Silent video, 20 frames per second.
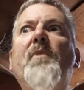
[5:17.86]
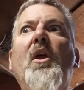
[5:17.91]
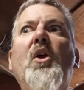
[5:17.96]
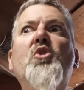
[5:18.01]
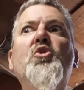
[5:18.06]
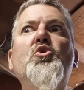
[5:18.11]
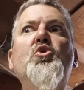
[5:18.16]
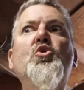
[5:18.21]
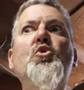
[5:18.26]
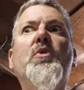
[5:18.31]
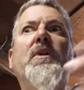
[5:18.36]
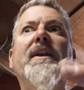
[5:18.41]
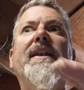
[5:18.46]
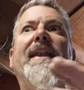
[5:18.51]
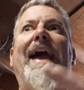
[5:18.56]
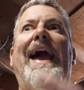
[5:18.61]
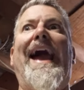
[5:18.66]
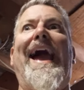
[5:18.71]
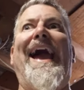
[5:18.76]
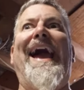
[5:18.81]
you
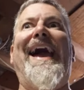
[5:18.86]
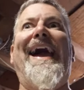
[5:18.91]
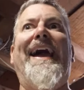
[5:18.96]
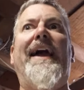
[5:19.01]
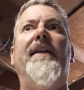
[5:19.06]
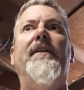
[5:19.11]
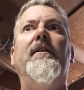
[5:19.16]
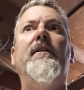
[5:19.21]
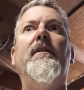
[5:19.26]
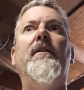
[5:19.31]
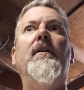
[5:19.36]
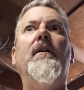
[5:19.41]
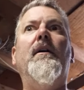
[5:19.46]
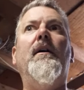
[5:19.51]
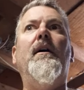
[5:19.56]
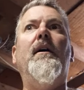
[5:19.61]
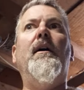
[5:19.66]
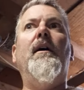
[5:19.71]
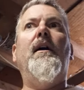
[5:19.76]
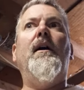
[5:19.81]
can add
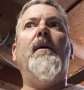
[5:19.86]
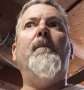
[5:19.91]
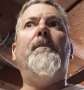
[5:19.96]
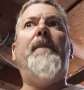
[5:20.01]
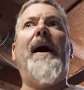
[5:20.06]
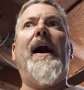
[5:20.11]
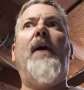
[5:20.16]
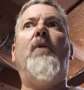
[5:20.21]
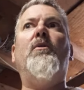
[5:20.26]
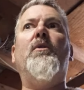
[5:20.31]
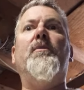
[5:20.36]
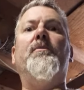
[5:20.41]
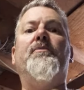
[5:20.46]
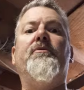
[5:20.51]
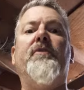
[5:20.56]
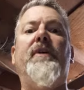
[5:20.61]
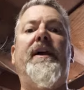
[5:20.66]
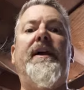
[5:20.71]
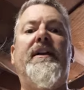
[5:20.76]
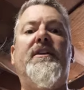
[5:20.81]
power
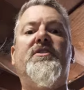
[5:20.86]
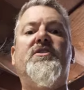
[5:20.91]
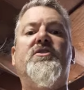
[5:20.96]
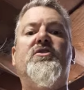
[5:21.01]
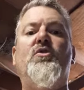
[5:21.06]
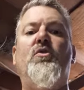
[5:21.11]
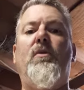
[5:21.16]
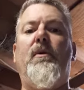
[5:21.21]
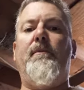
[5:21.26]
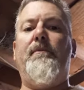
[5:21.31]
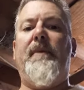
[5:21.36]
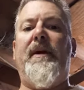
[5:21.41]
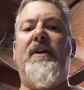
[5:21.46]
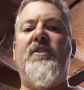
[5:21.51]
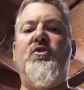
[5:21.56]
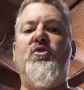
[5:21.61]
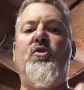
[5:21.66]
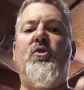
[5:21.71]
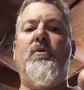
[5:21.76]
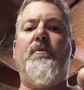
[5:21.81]
brakes to a
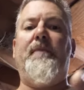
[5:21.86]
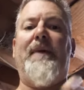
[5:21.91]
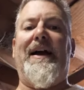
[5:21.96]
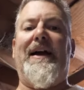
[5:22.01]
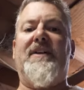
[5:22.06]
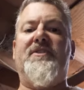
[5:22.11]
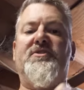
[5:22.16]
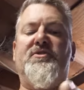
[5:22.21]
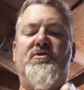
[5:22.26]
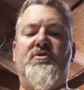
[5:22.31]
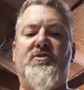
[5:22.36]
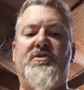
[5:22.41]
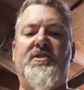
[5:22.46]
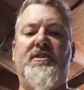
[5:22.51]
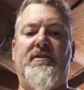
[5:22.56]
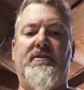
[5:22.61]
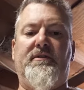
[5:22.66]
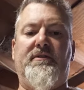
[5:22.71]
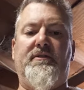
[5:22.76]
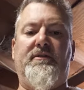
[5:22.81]
manual master
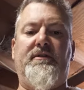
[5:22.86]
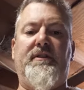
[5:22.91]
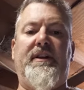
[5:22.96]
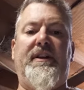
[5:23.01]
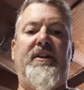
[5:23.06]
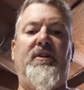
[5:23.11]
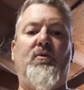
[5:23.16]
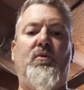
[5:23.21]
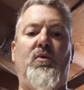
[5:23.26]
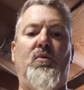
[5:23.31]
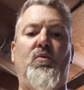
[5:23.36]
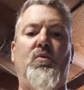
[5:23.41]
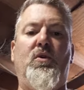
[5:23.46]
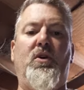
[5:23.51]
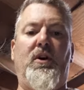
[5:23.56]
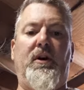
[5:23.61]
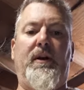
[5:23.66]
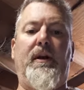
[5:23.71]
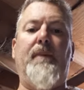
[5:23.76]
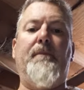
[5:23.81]
cylinder and it will
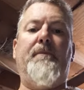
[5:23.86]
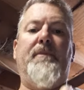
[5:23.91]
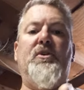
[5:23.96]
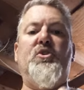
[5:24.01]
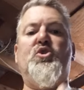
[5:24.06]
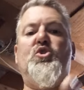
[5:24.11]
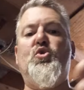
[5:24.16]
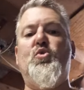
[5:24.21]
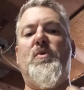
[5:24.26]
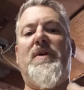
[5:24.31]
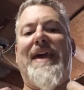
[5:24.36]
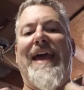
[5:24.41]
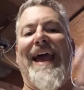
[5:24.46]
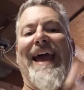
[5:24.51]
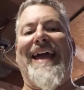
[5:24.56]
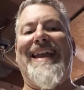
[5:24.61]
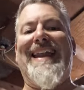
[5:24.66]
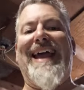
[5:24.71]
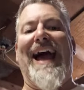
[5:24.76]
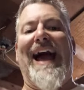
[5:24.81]
work. But you
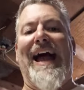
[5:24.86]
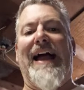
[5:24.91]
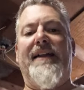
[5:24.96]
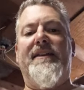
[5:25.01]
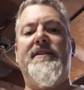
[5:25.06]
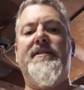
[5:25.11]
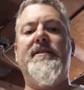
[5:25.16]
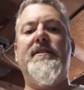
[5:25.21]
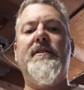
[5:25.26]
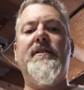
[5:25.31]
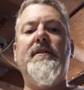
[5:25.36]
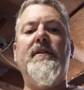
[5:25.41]
cannot